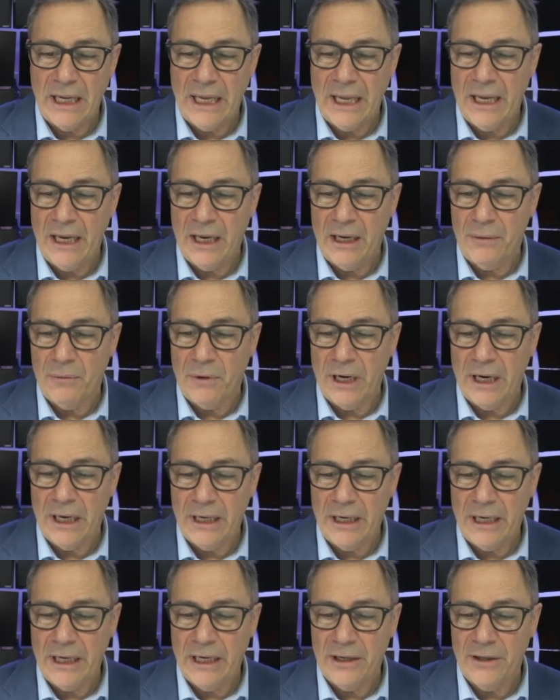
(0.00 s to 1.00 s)
and we're
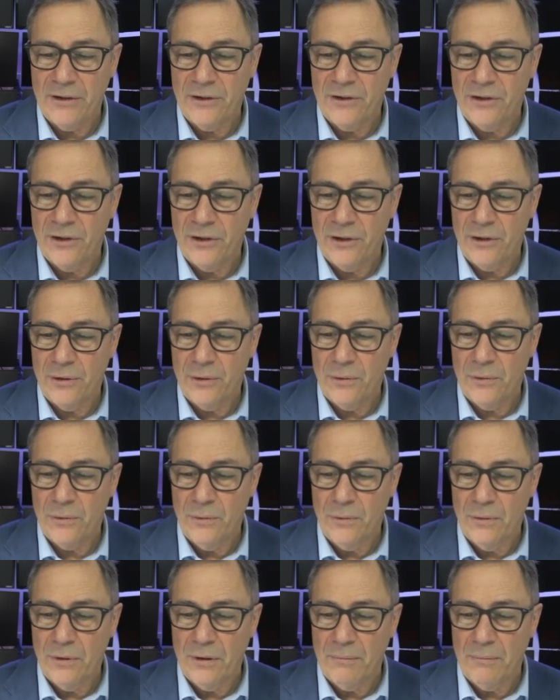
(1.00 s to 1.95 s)
heading into